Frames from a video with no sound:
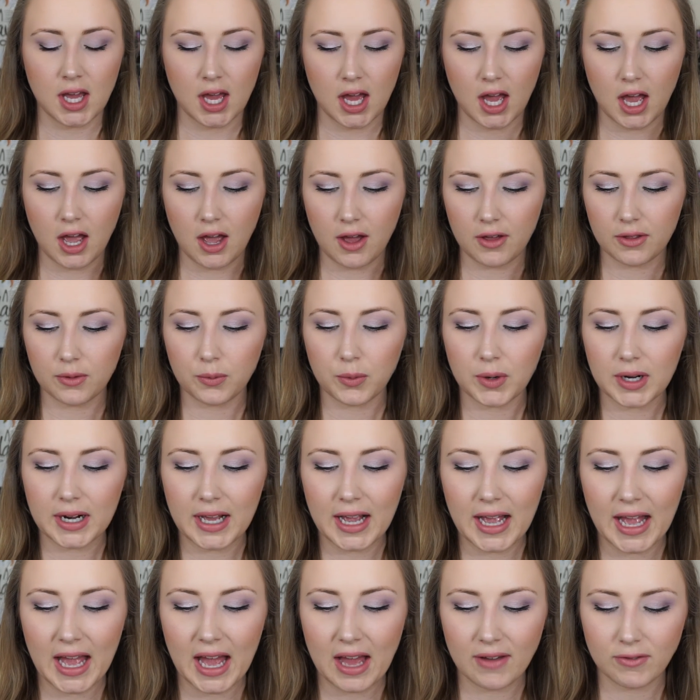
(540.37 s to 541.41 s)
Uh, what I
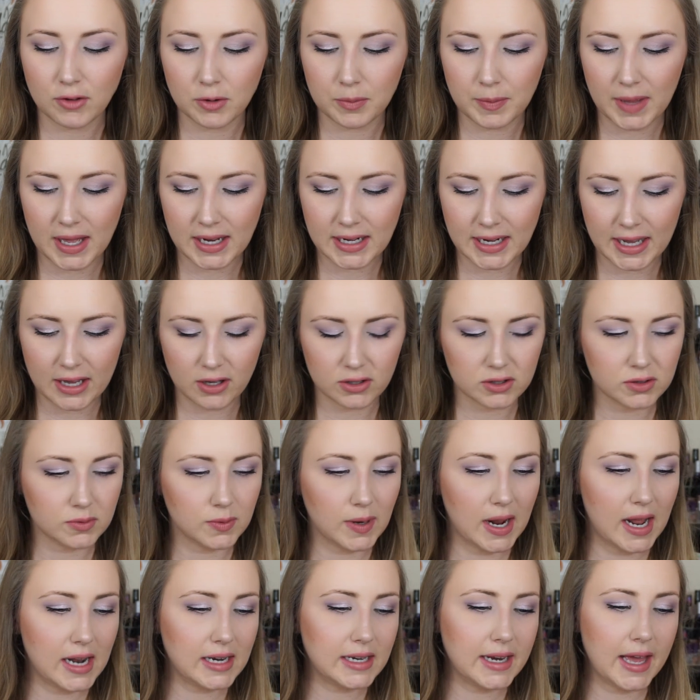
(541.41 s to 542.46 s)
have on my nails
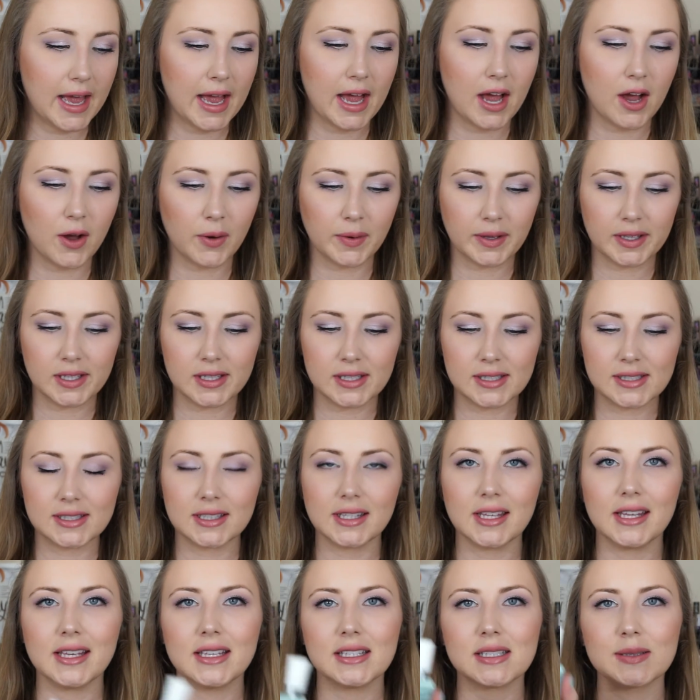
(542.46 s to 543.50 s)
right now is
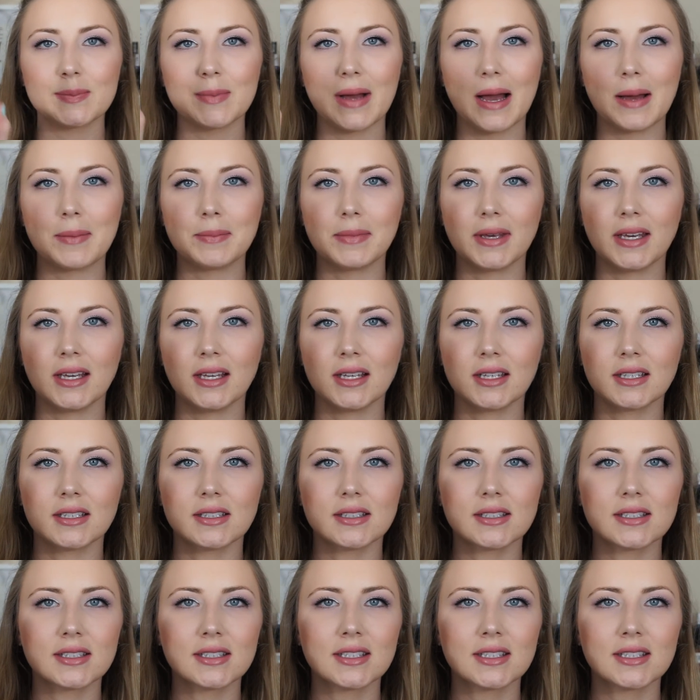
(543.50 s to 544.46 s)
Kiss My Mint.